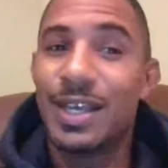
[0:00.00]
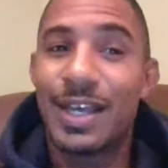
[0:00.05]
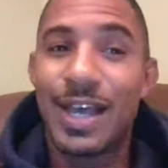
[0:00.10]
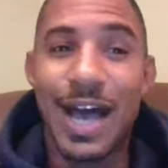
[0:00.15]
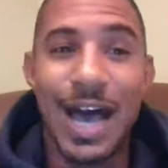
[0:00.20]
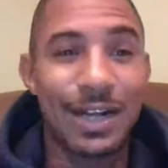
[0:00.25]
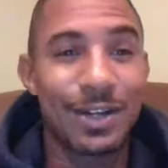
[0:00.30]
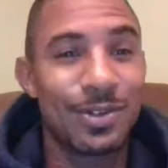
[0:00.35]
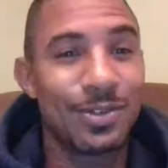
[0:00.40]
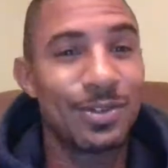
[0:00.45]

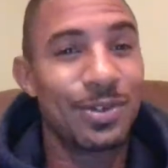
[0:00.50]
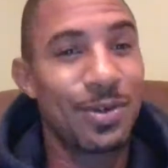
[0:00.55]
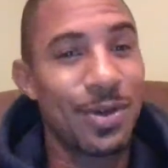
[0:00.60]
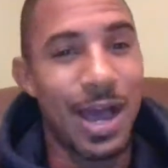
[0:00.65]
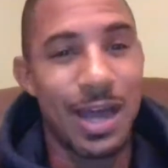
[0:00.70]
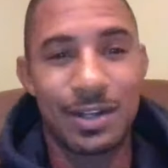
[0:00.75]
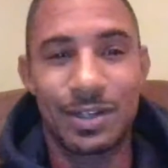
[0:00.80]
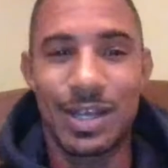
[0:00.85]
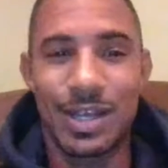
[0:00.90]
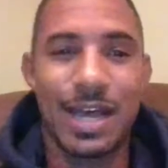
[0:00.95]
I don't know.
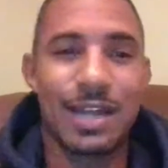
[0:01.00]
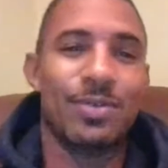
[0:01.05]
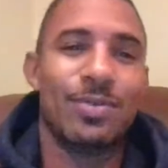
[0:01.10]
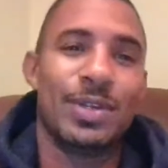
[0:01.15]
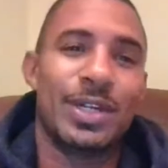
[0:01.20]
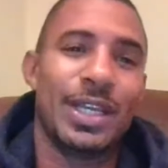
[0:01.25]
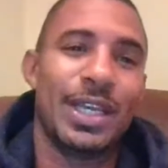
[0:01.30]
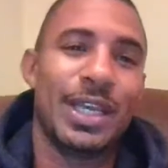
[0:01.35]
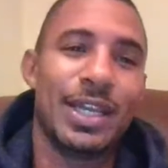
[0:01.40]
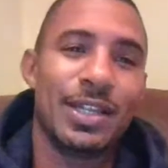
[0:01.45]
I don't
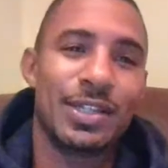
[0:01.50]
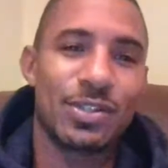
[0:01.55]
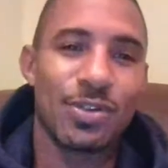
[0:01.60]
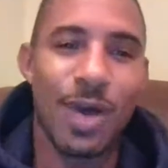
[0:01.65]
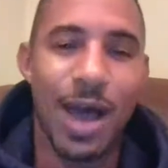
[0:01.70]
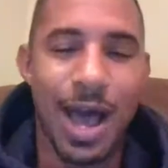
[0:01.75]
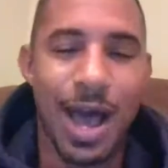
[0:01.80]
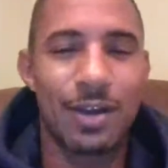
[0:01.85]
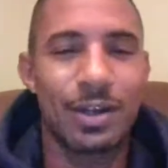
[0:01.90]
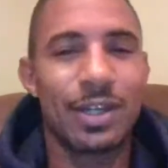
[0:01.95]
want to get into
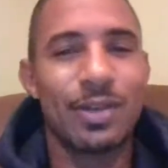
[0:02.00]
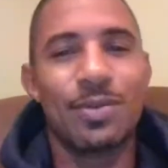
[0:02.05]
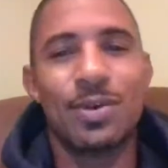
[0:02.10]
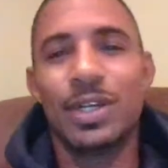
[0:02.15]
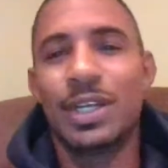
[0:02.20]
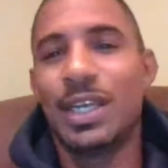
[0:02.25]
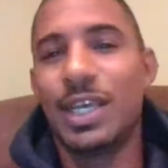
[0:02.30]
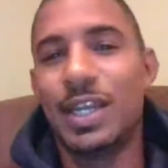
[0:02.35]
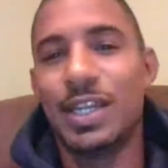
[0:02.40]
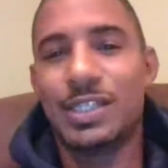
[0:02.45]
it. I don't even
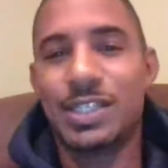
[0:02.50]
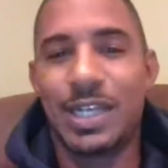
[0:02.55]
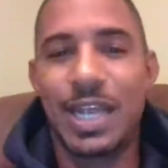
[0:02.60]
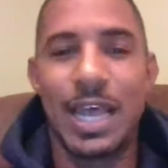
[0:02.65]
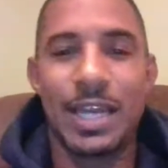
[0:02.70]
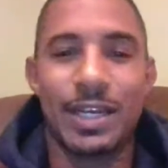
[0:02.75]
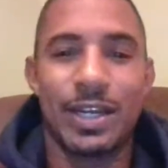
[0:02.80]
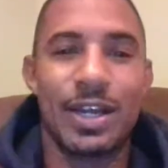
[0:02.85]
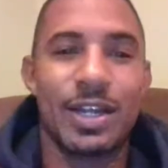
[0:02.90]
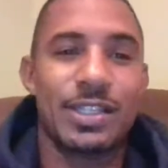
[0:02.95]
want to get into
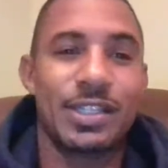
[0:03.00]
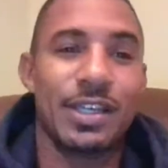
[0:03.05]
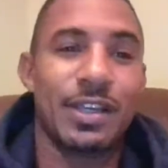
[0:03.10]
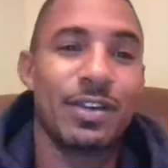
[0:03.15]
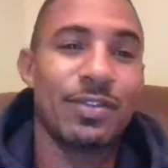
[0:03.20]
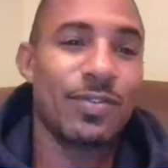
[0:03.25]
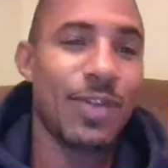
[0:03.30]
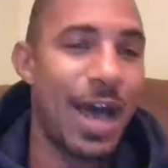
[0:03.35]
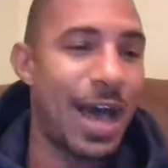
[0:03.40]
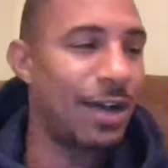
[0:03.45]
that
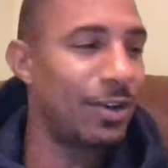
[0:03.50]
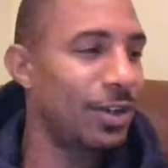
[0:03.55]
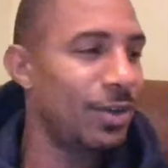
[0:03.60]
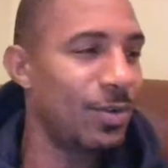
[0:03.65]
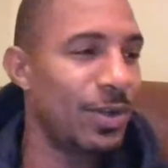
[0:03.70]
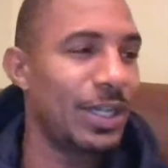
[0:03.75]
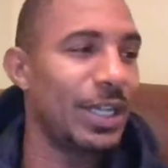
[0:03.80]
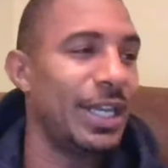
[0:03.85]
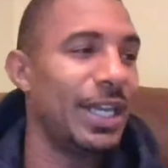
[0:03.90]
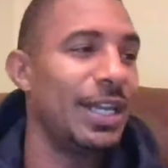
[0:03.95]
narrative. I don't even
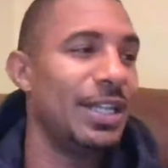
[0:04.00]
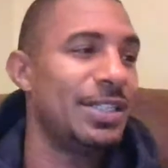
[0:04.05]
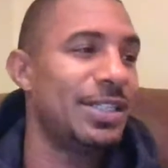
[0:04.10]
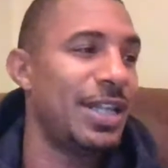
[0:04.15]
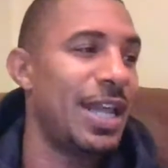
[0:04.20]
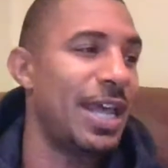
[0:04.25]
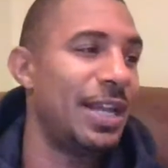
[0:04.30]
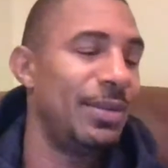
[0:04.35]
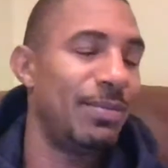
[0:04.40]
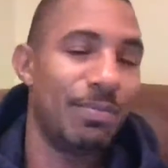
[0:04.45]
want to get into
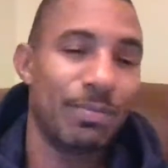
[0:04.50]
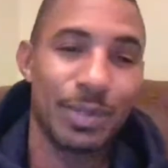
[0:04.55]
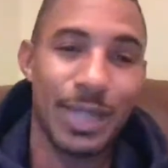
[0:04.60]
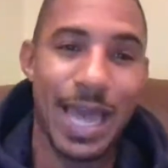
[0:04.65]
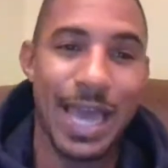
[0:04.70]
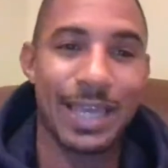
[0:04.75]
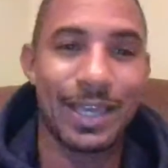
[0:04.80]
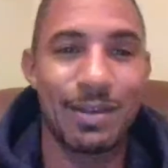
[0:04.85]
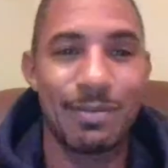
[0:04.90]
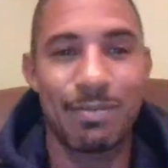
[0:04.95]
that
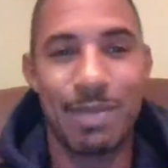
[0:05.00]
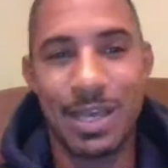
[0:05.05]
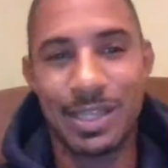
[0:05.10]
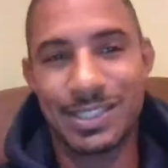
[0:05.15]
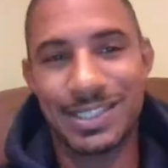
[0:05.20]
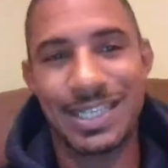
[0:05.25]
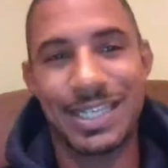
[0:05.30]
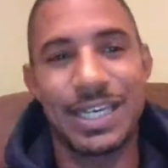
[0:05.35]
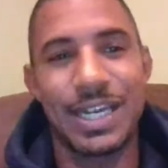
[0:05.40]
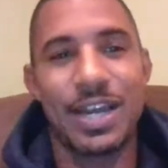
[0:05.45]
black and
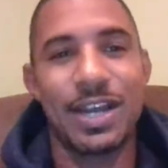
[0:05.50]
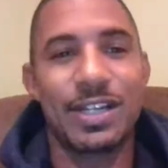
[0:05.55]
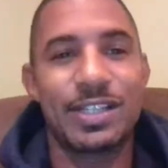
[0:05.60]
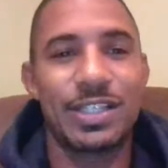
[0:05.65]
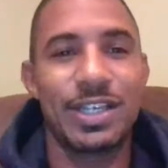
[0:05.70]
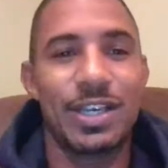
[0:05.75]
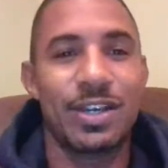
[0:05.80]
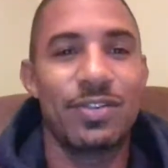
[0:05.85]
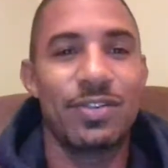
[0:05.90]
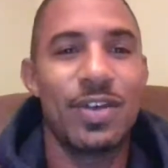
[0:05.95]
Mexican
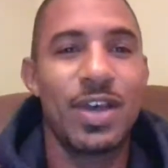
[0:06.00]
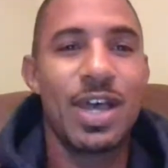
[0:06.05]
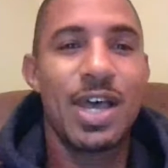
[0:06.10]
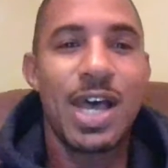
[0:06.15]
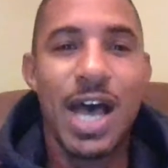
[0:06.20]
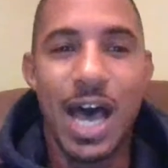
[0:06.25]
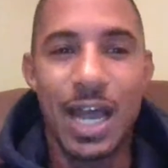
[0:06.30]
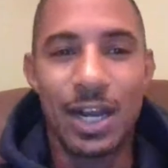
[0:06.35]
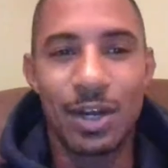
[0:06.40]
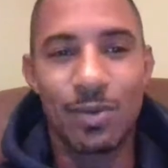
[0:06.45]
narrative.
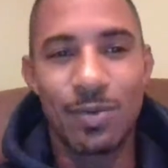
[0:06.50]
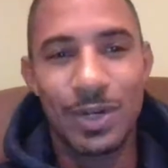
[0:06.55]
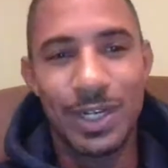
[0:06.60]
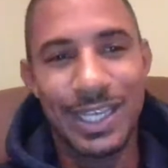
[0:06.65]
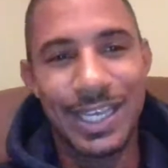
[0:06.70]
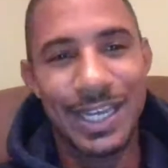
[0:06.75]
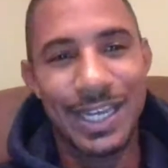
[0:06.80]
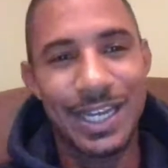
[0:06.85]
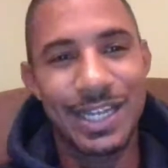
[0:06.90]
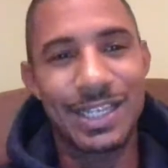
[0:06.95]
I don't want to
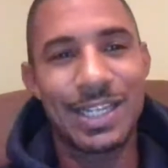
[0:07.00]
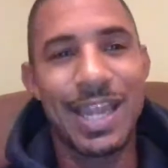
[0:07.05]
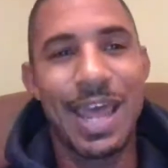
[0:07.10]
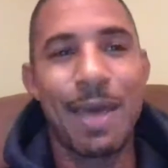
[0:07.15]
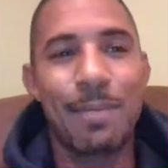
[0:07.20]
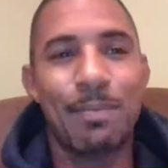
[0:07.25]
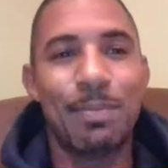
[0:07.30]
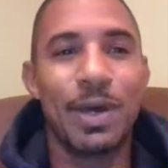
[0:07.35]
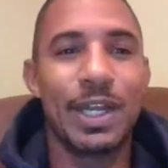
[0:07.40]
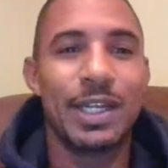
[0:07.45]
get into
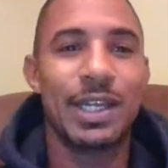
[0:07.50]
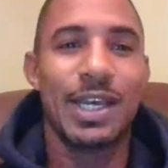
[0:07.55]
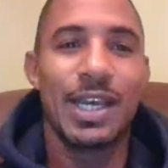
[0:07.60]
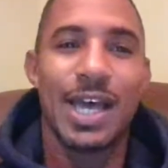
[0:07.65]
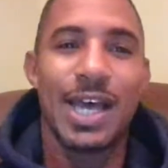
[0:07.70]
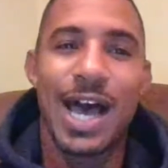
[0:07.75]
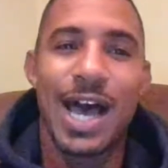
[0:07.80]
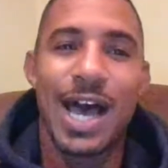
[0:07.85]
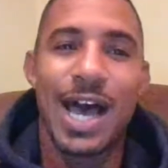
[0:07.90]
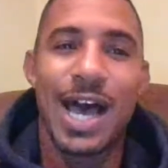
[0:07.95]
that, but
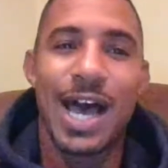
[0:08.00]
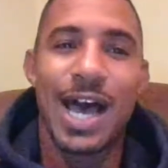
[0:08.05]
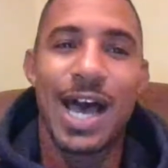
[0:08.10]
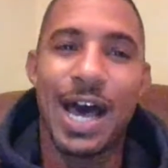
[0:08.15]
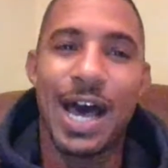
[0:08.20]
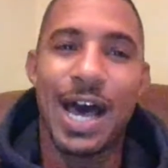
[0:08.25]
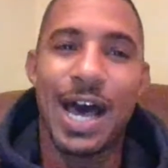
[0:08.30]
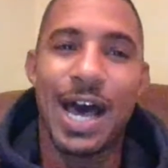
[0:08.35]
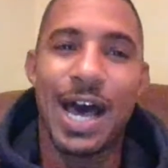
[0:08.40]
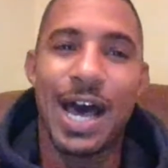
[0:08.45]
I don't
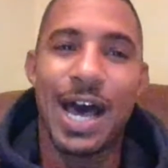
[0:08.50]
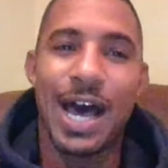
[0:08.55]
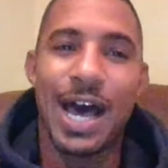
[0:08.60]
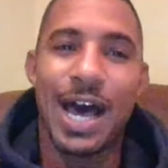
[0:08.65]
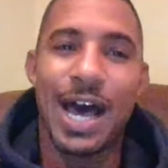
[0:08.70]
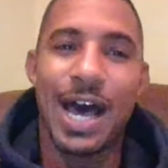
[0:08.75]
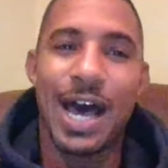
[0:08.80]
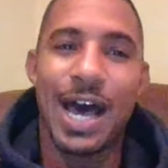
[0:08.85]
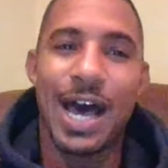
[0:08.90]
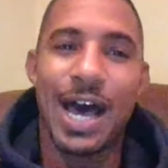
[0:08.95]
know if they're
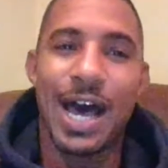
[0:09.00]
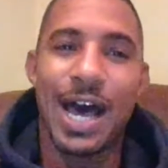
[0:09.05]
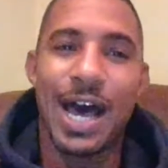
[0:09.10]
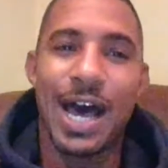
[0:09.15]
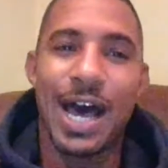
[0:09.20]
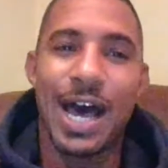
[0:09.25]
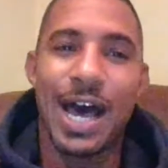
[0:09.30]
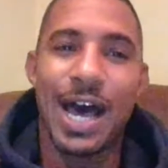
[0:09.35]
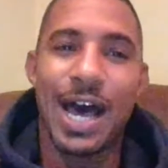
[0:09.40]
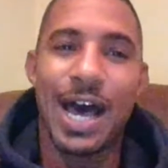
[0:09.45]
trying to
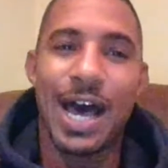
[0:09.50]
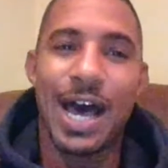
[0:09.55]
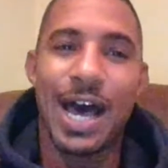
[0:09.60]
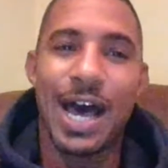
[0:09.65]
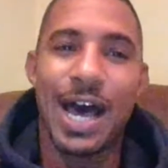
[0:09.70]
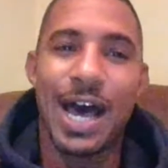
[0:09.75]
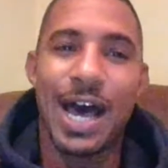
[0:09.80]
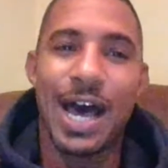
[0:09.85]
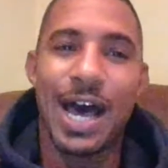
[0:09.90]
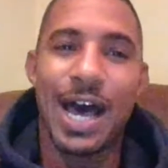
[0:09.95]
steer. I don't know
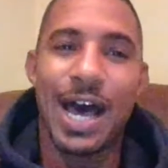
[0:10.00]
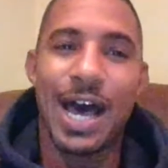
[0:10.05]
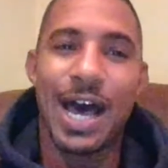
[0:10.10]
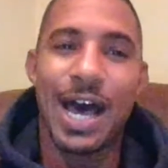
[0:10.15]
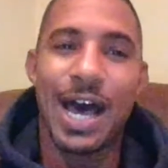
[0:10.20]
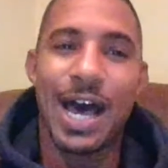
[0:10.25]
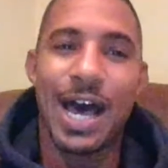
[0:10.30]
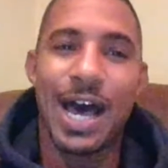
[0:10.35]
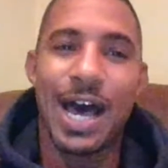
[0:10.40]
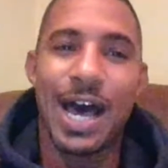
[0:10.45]
what they're
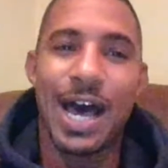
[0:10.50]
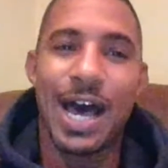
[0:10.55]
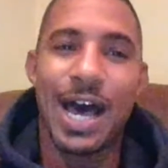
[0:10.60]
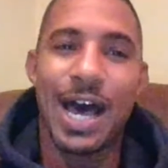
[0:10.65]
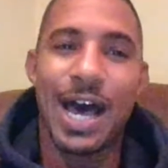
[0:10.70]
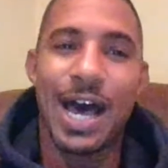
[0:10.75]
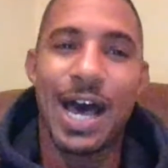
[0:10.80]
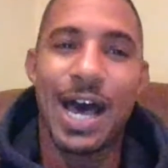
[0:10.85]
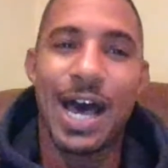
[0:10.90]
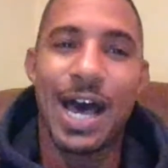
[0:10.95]
doing. They ain't trying
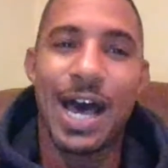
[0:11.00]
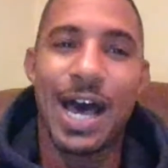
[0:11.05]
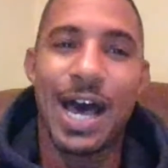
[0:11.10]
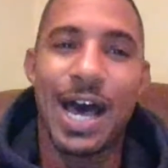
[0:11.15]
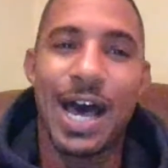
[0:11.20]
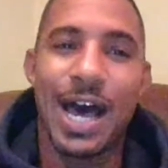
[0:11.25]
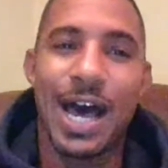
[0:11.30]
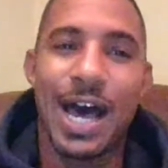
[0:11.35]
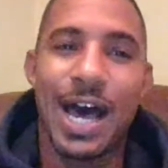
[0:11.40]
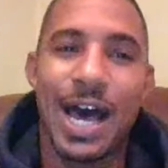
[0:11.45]
to
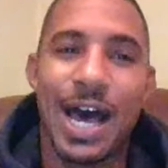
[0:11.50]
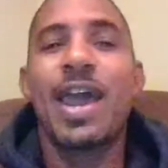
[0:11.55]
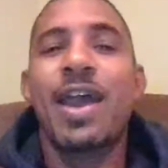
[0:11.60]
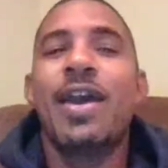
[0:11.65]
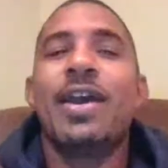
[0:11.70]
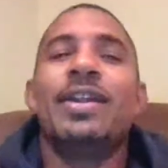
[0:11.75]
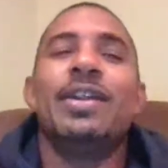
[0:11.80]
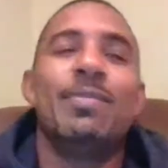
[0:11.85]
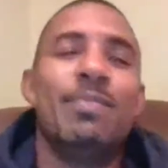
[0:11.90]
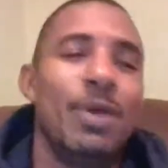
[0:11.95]

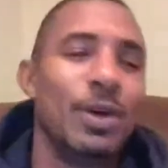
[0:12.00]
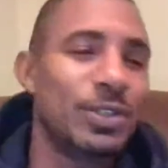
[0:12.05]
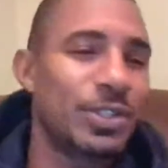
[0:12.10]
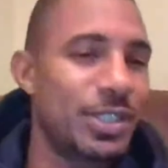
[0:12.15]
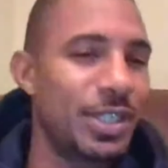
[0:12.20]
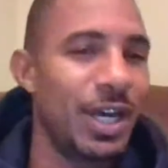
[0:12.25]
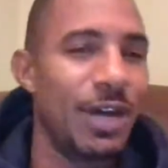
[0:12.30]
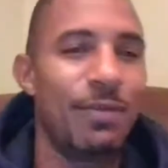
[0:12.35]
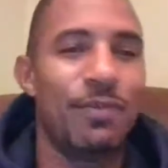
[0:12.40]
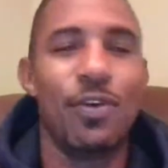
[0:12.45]
Herring the
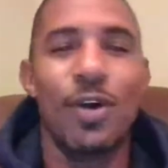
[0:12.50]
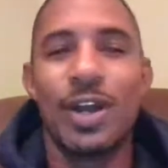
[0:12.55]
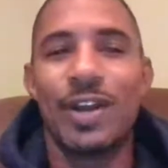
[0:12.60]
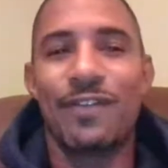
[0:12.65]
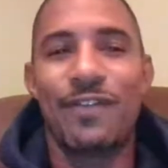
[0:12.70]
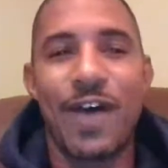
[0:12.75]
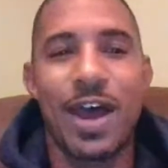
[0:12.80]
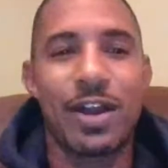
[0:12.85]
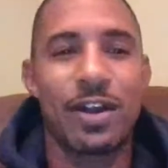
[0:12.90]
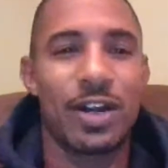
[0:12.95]
most
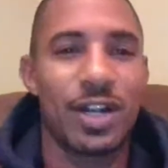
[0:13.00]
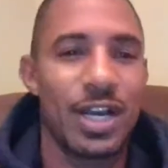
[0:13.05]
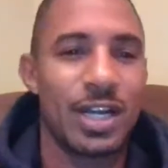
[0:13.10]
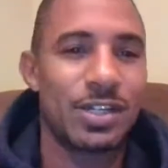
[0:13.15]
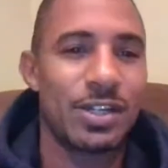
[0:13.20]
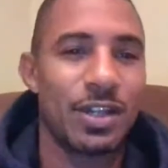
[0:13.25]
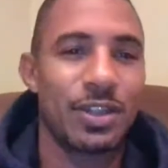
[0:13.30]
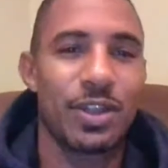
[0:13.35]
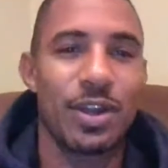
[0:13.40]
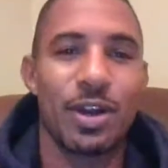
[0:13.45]
avoided fighter at
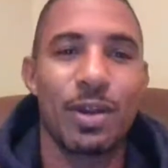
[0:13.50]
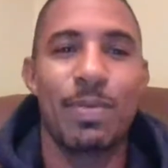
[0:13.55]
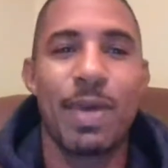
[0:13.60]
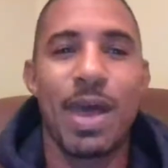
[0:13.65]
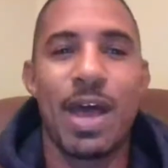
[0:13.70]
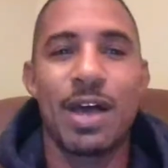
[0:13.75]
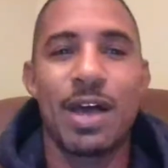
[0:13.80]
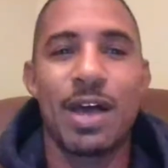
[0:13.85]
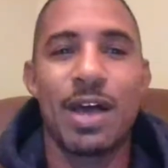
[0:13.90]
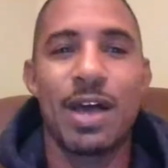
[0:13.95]
130 pounds.